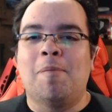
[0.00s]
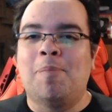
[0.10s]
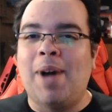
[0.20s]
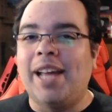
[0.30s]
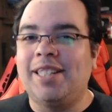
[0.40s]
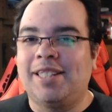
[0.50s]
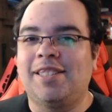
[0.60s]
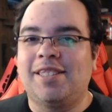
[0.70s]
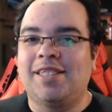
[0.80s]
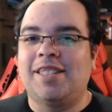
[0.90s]
But
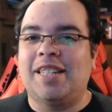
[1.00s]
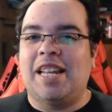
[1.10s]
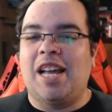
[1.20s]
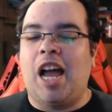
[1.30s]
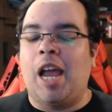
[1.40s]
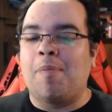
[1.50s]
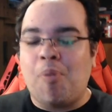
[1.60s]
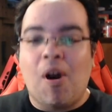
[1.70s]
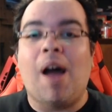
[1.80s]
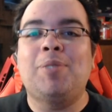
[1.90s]
I
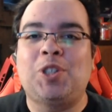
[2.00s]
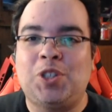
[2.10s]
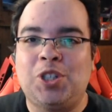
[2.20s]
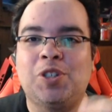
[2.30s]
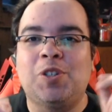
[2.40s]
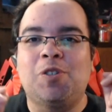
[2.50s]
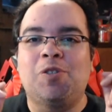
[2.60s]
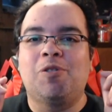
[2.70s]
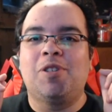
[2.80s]
promised you